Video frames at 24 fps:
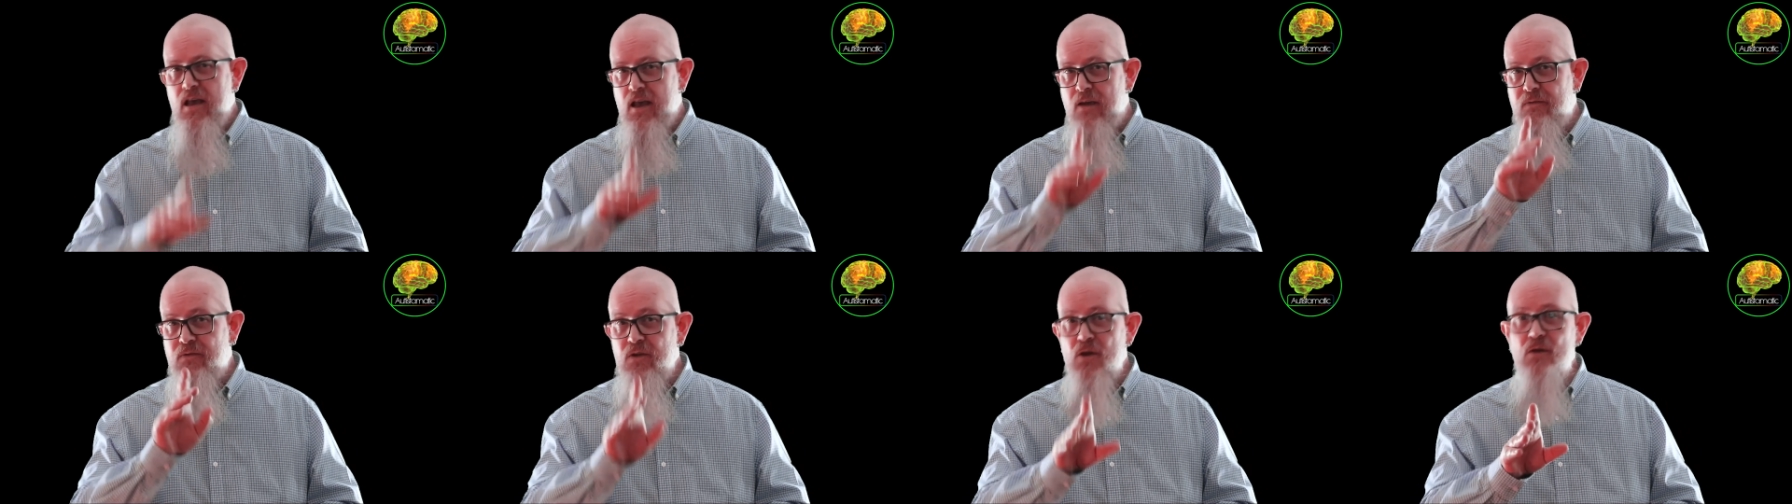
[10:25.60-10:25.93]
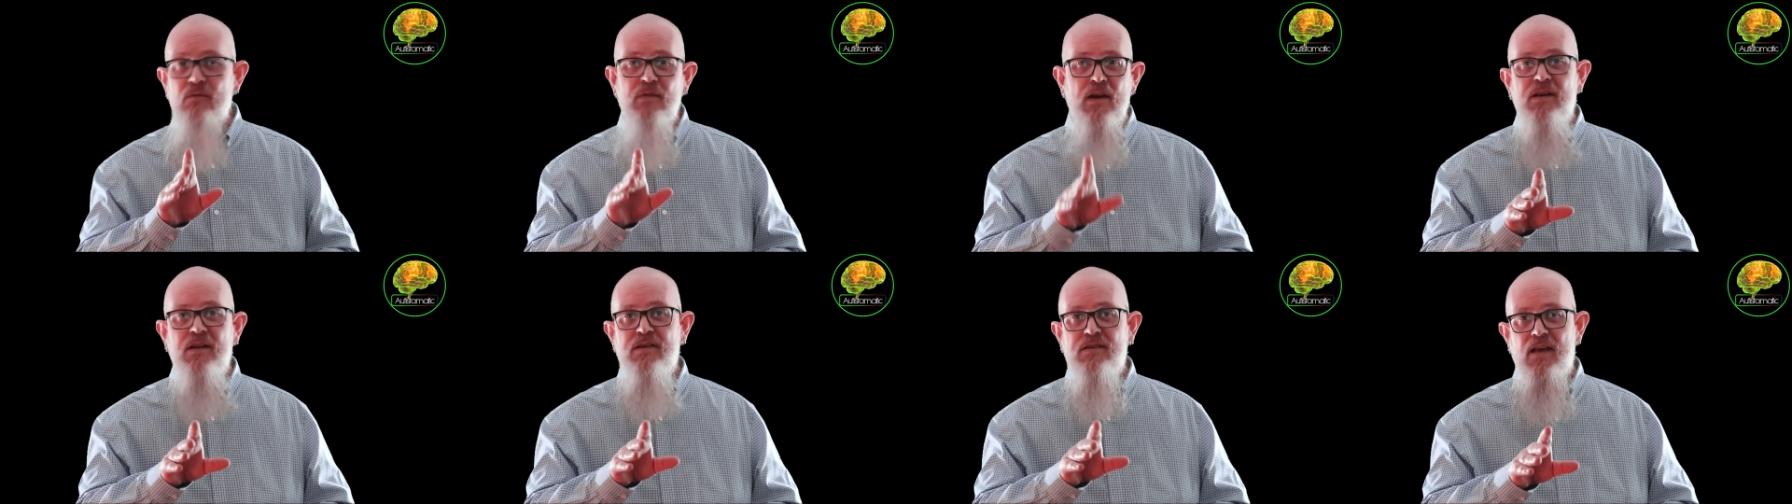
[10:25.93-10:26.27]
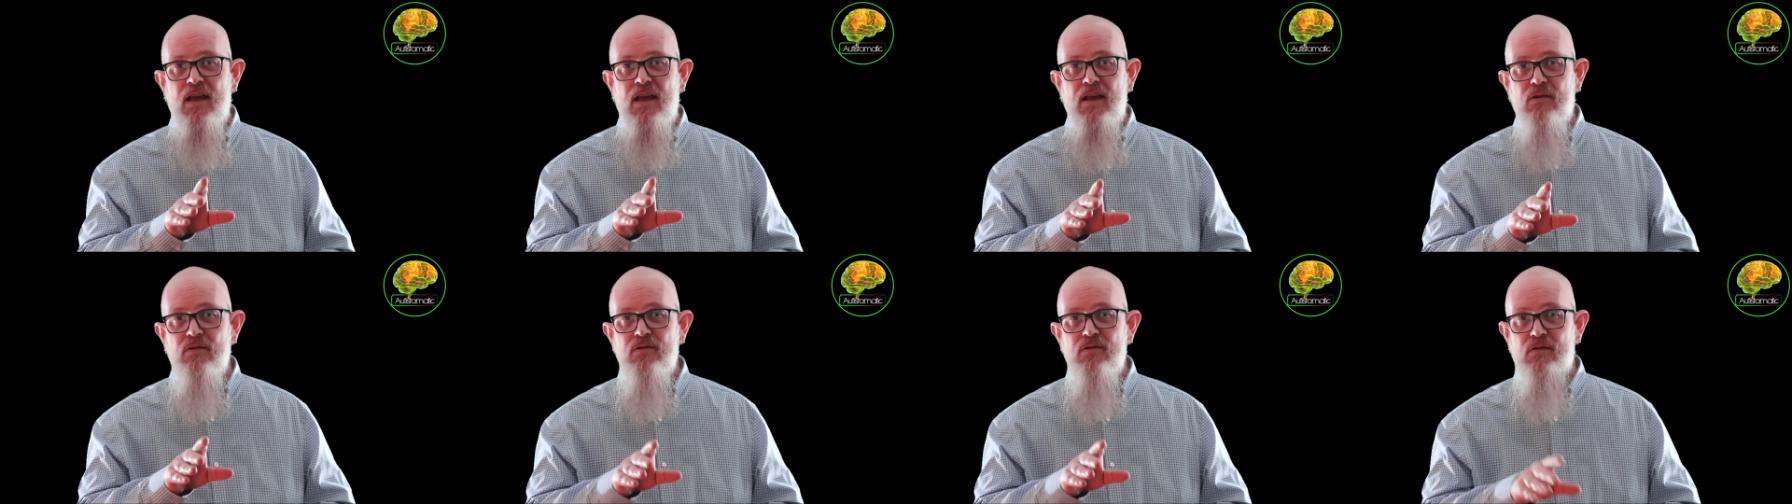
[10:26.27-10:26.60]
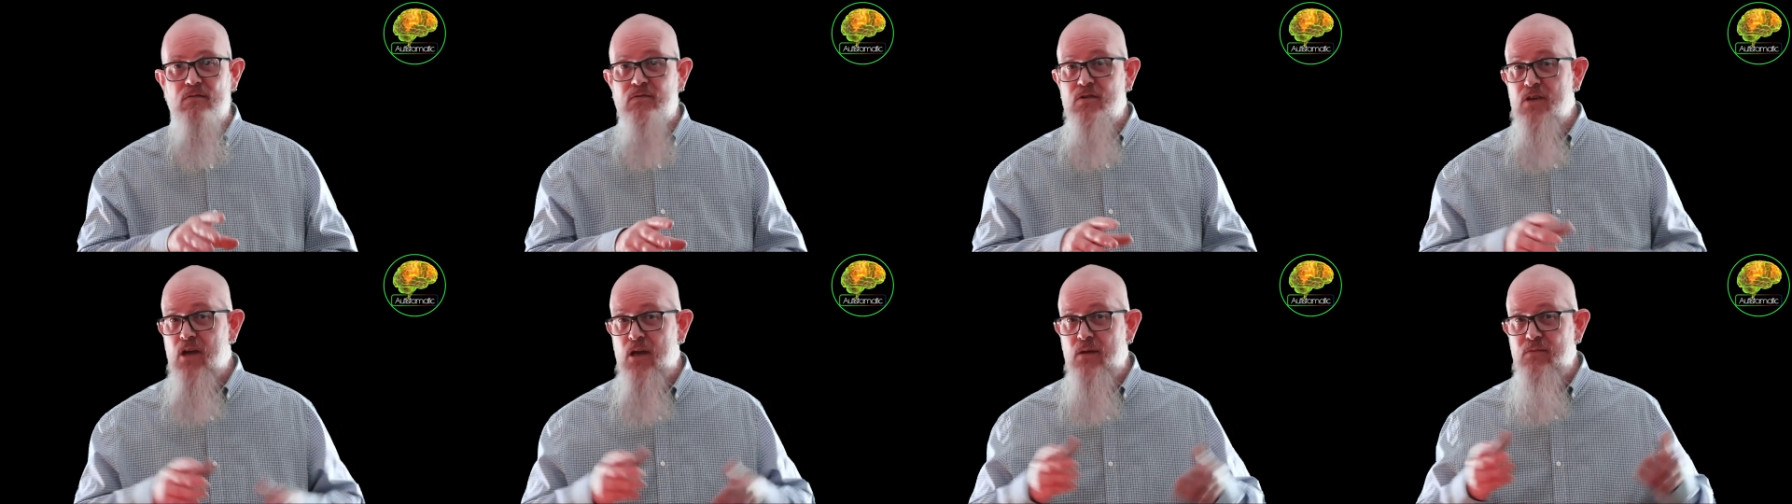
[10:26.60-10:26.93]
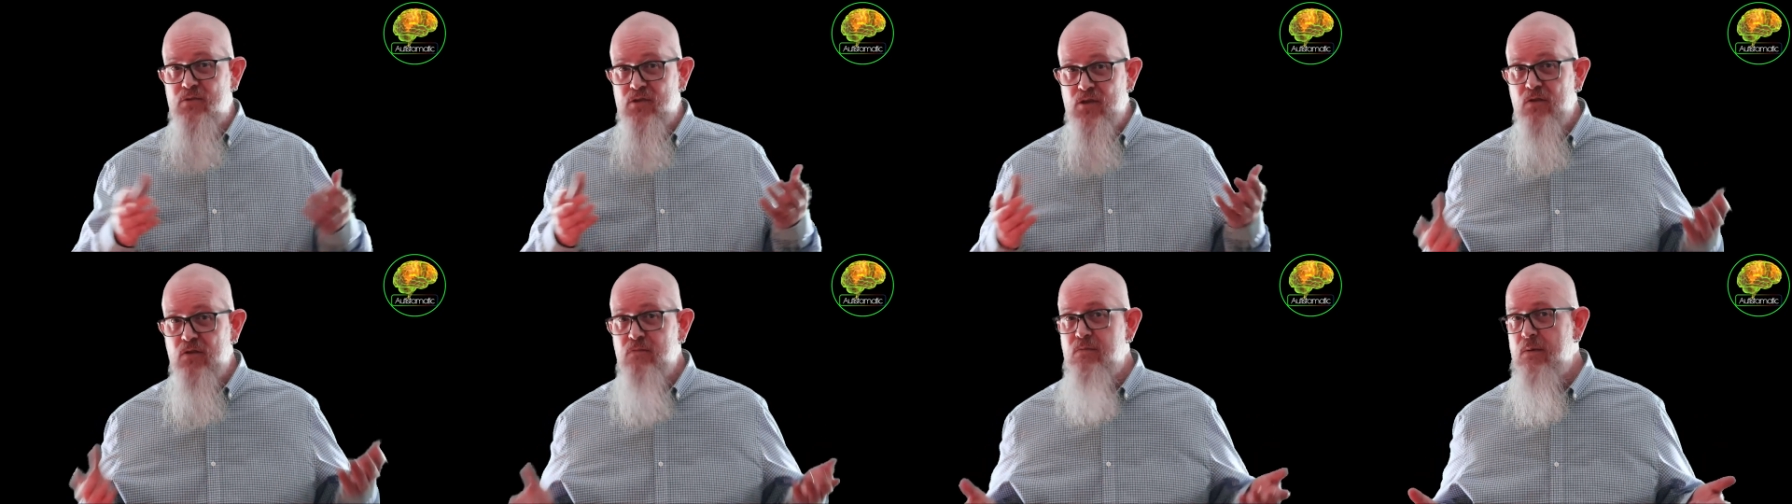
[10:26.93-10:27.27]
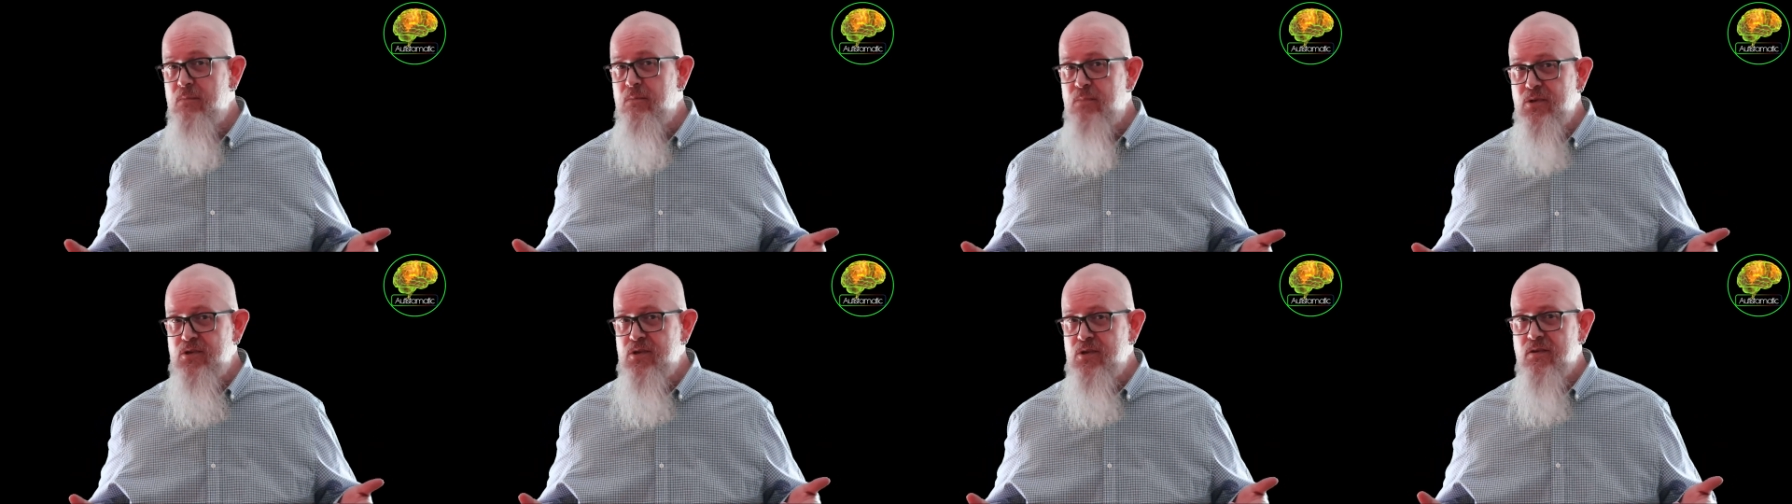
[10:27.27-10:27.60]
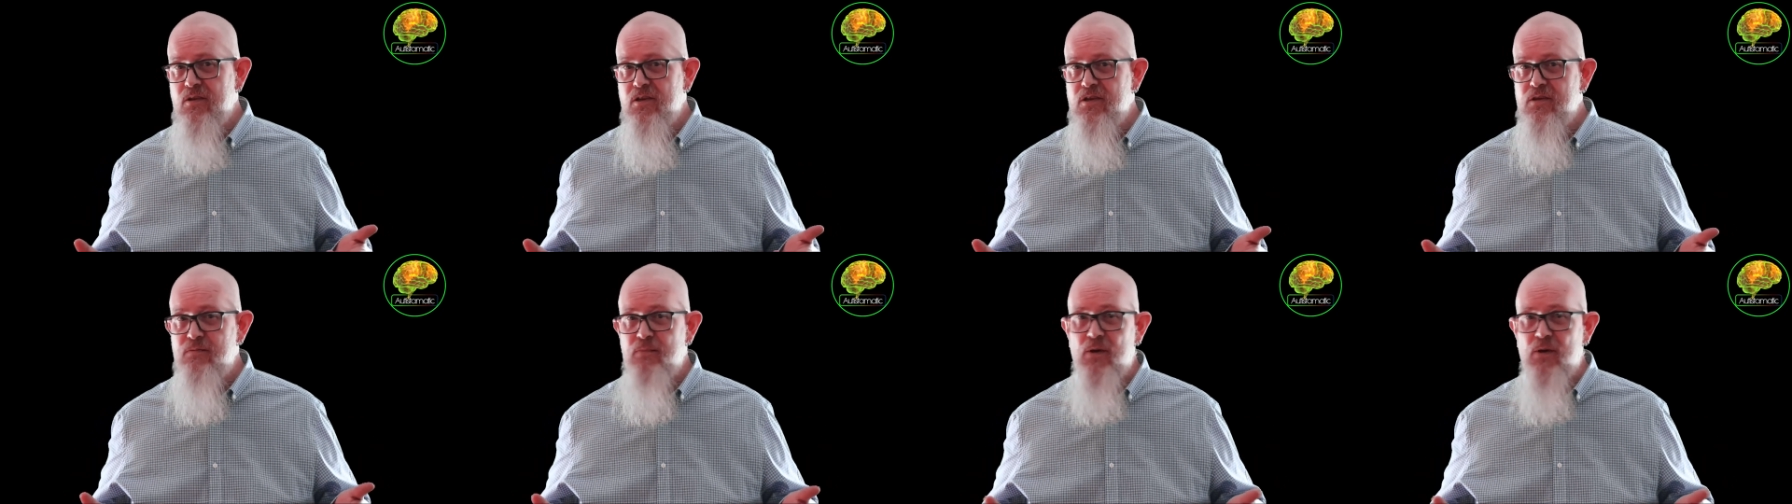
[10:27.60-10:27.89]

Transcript: If you've any tales of times you've been put on the